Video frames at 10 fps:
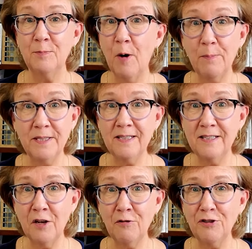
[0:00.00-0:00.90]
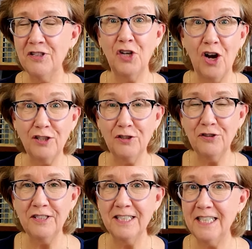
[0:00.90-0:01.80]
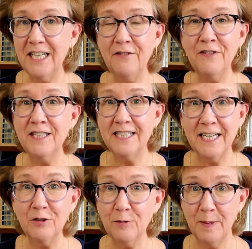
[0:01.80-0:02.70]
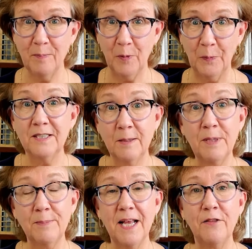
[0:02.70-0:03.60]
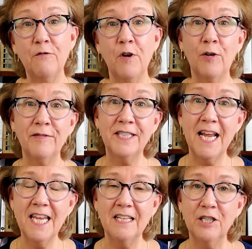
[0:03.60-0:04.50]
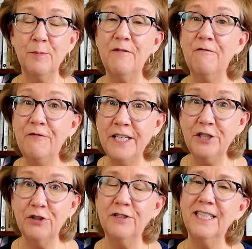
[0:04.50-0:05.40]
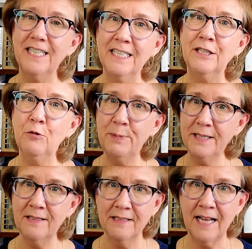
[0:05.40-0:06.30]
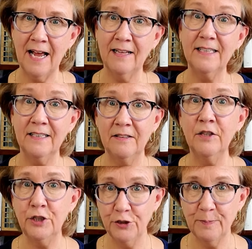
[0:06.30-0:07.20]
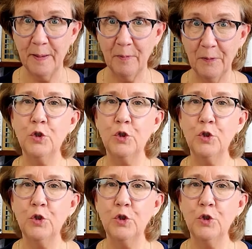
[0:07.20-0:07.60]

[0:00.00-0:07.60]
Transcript: Small business owners, doctors, even salespeople sometimes have their photographs taken to be featured in their business ad in the newspaper.